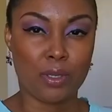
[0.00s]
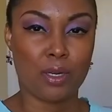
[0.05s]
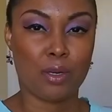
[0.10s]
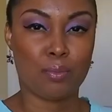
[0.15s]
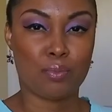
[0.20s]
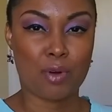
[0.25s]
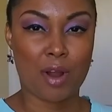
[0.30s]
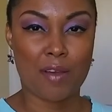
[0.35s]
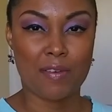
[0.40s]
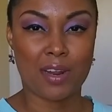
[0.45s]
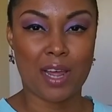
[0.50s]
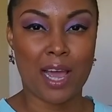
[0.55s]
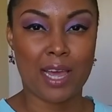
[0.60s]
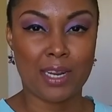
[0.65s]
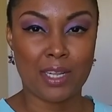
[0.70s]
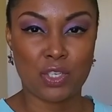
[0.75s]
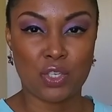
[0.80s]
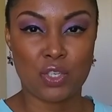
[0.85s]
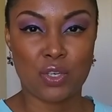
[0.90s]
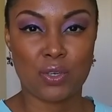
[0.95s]
little private
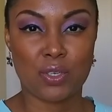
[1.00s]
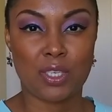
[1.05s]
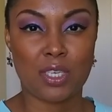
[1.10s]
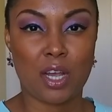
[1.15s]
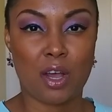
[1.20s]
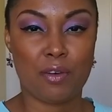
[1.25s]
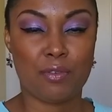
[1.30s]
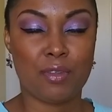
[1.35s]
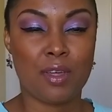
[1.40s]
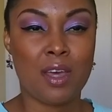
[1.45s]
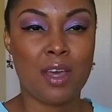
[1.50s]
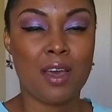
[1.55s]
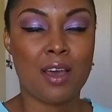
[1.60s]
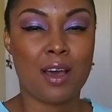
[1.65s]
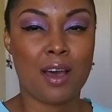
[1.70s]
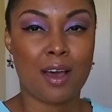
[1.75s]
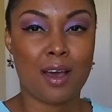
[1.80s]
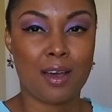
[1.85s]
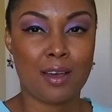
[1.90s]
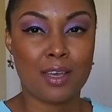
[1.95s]
island to yourself
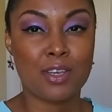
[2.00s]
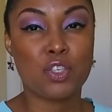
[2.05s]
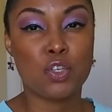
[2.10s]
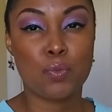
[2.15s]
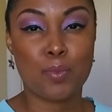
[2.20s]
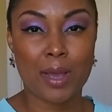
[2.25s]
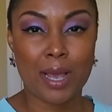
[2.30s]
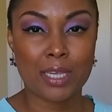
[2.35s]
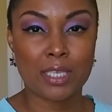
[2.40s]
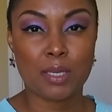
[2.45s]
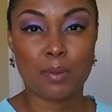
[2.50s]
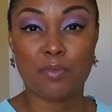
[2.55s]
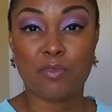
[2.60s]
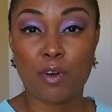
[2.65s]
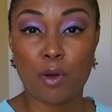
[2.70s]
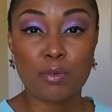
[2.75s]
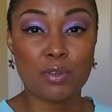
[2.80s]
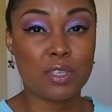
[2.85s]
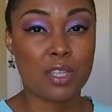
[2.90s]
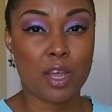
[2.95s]
uh, Exuma has some
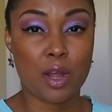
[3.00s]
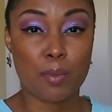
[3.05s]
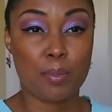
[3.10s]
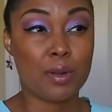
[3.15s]
folks there,